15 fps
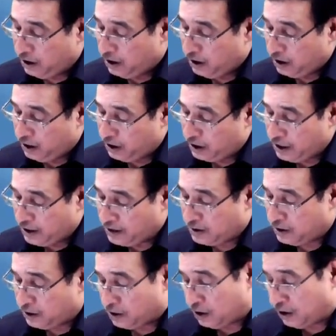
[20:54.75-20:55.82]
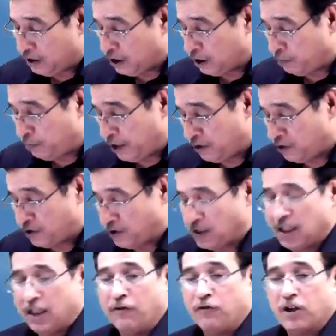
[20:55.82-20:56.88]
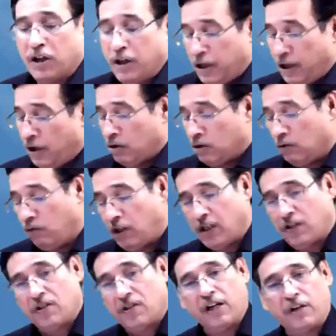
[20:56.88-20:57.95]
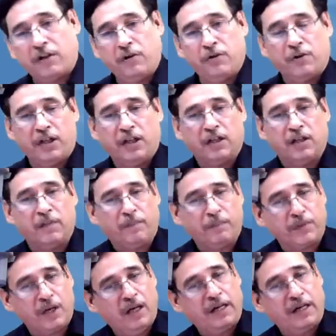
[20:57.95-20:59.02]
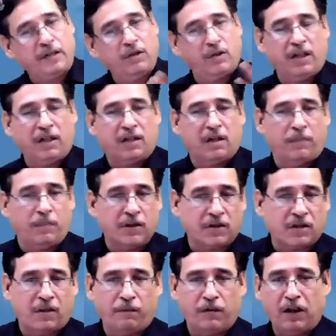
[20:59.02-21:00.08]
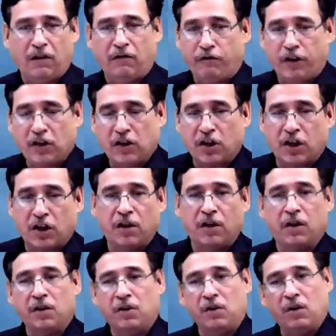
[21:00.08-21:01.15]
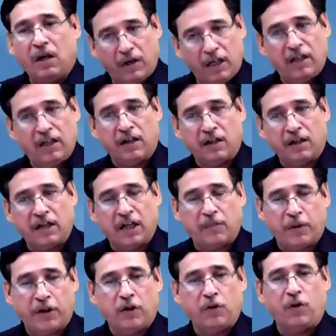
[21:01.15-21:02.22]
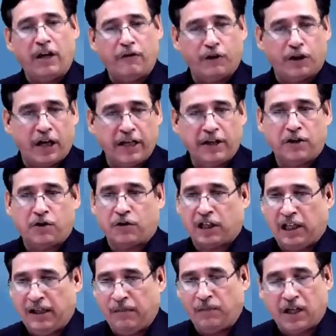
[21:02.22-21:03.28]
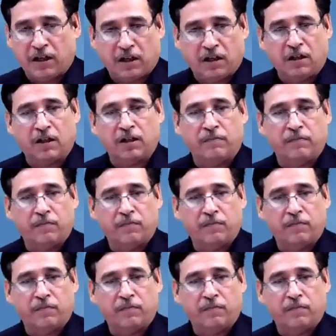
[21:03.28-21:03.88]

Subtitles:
it hasn't yet been received. So what is accrued income? Accrued income is something which you have earned. That means you have a right to claim that income,